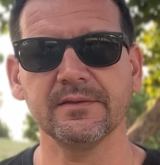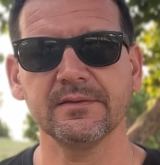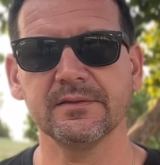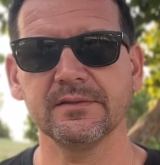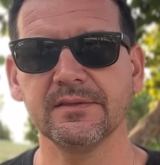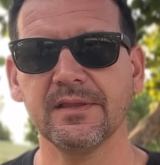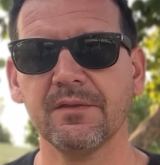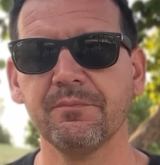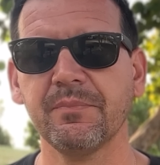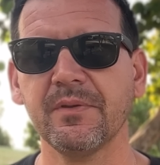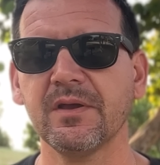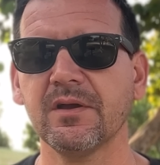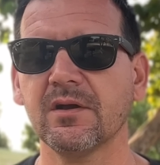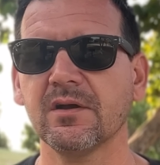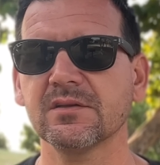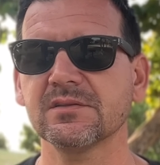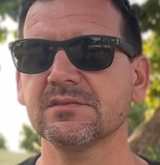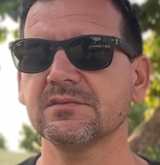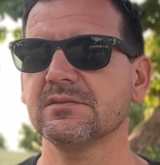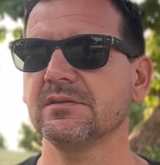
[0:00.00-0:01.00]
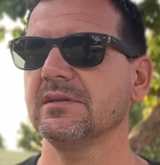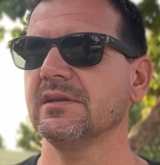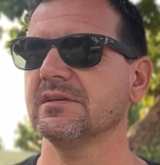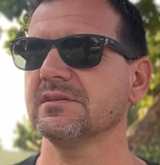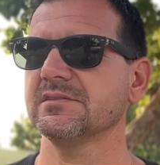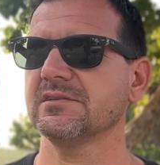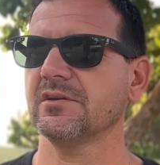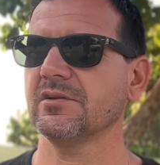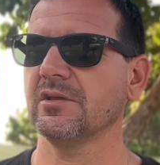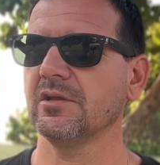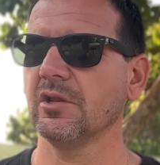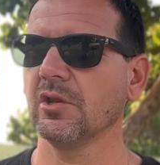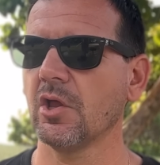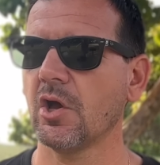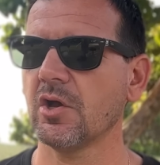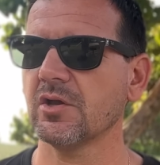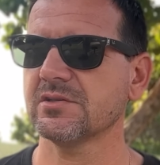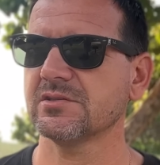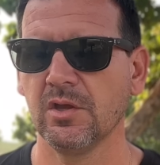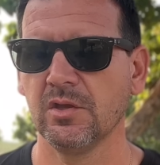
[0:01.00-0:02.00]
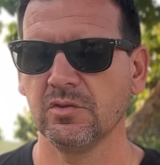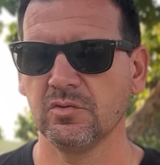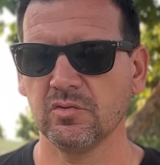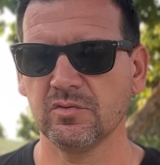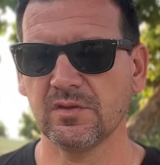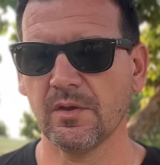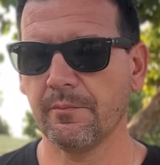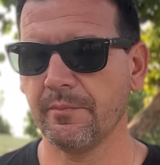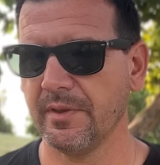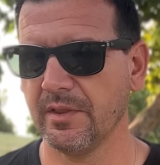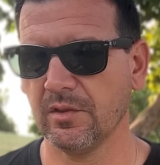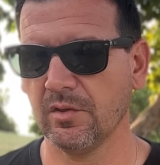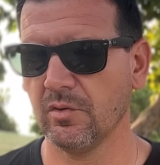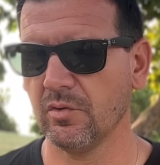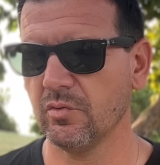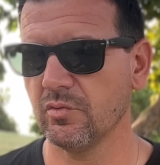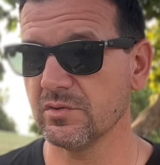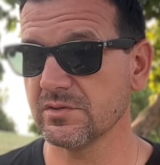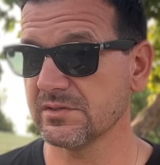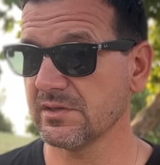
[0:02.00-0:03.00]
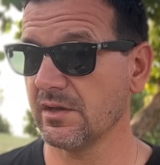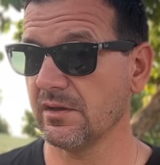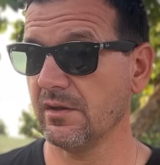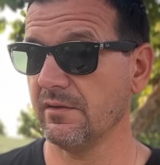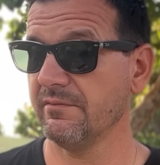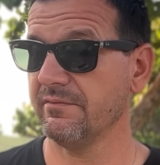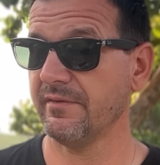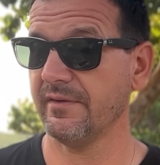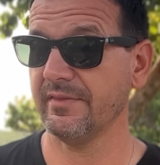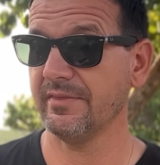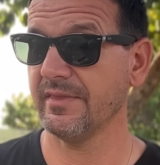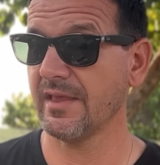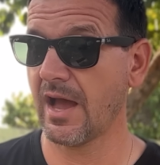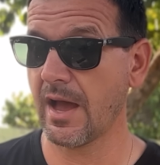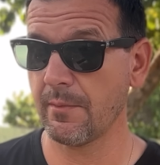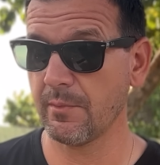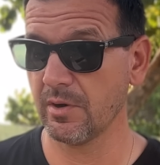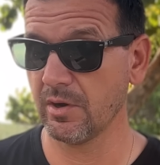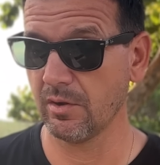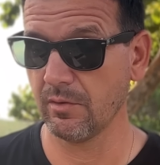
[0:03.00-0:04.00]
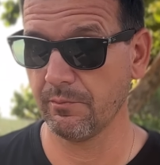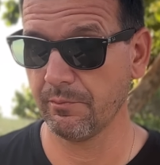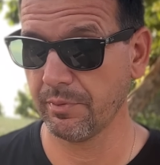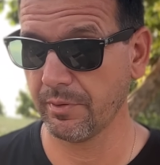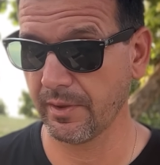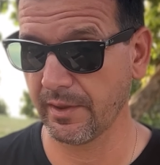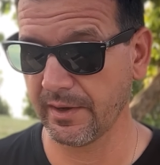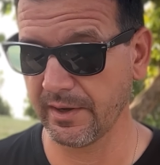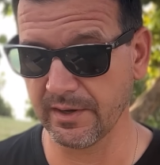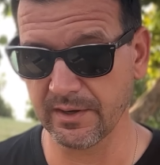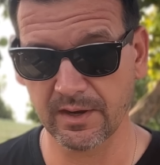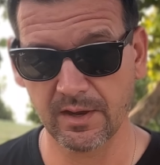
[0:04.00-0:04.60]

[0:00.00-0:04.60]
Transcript: And not because he necessarily lost to Tabilo, who is a phenomenal player,